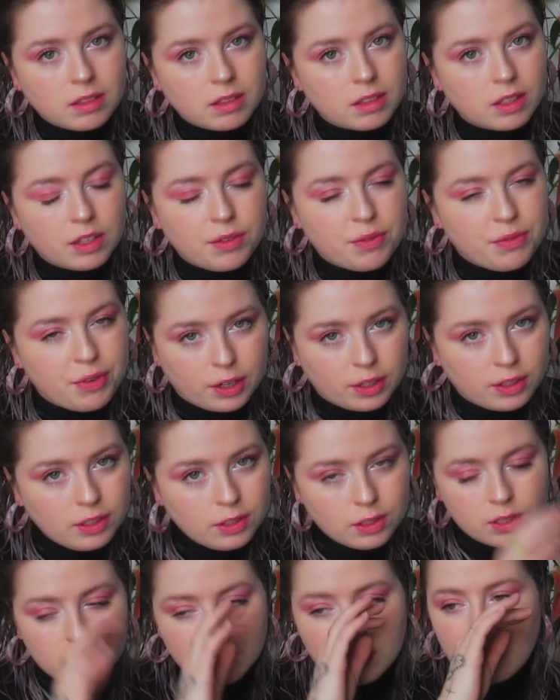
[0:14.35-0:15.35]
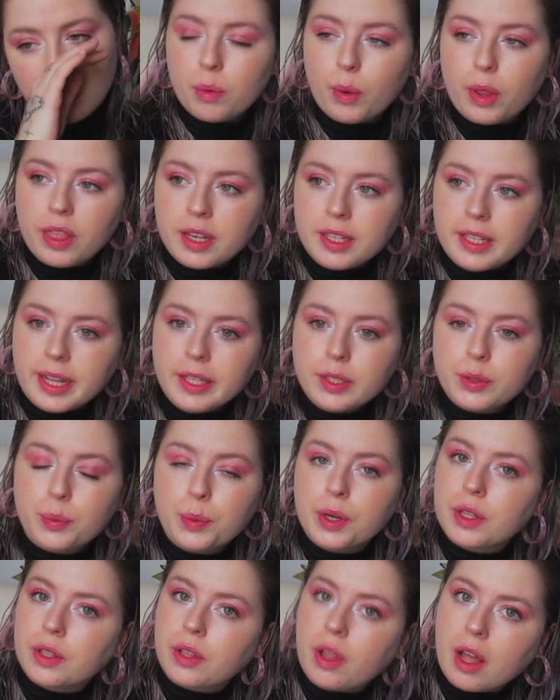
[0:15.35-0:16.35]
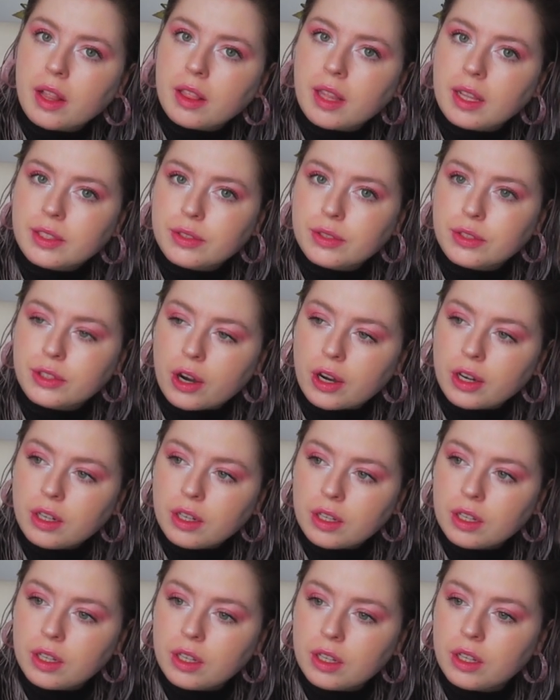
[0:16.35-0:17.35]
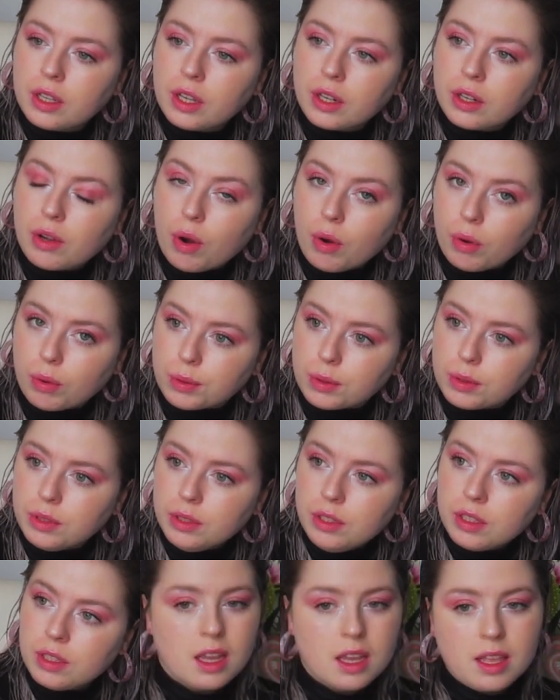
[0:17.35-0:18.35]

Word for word: conversed, when the days were a lot less dark and cold.